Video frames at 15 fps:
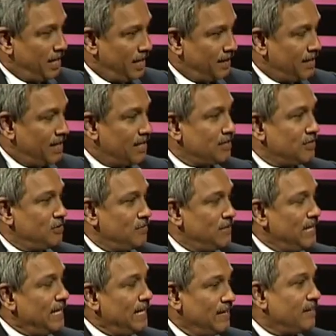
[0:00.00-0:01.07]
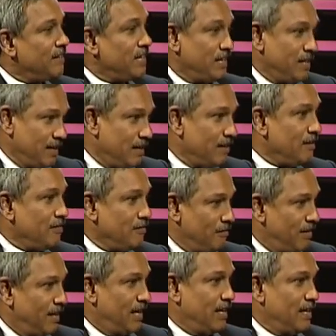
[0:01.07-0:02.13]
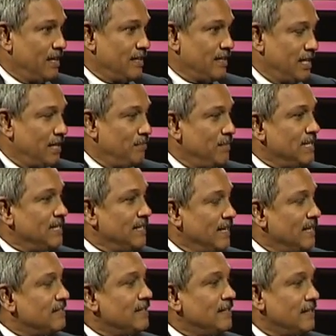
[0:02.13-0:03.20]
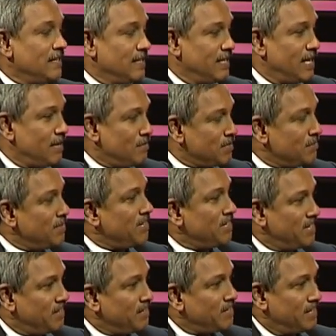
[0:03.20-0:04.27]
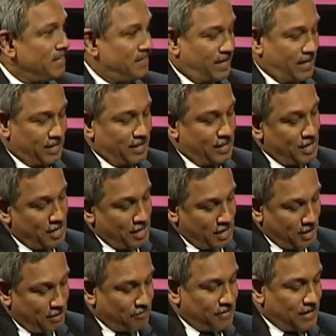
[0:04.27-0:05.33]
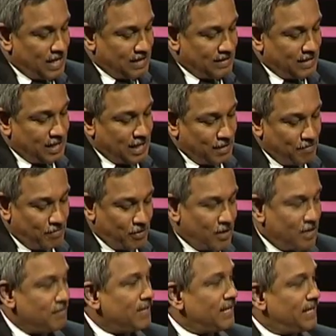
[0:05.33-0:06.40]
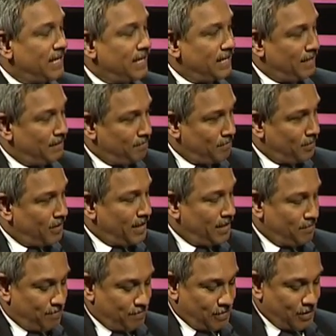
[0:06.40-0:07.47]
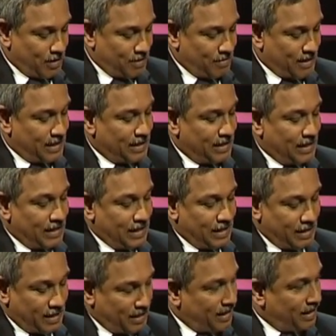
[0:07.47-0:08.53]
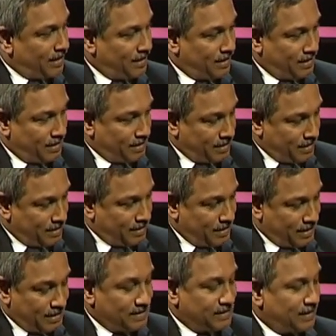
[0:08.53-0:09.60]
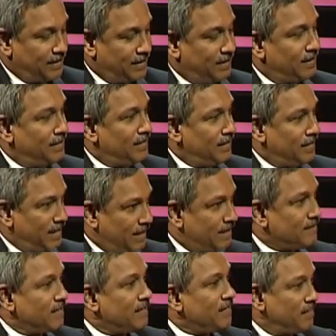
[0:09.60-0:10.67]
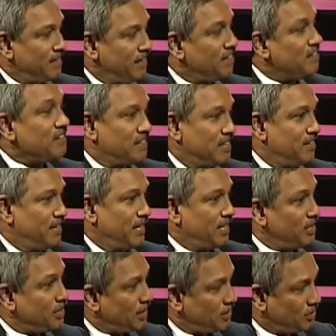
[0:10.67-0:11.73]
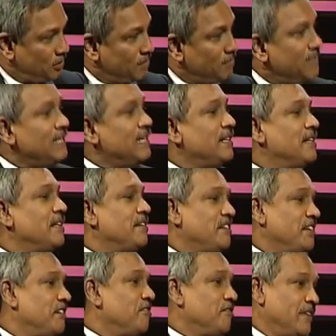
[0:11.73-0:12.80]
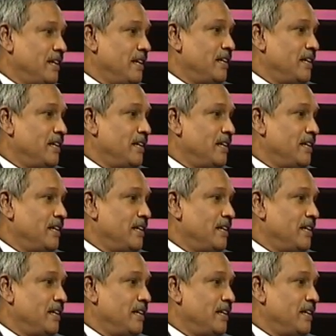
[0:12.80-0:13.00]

it has to be in a written way. That means there must be a written contract. If there is a employment and employment concern, it's a written contract. It should be in a written way.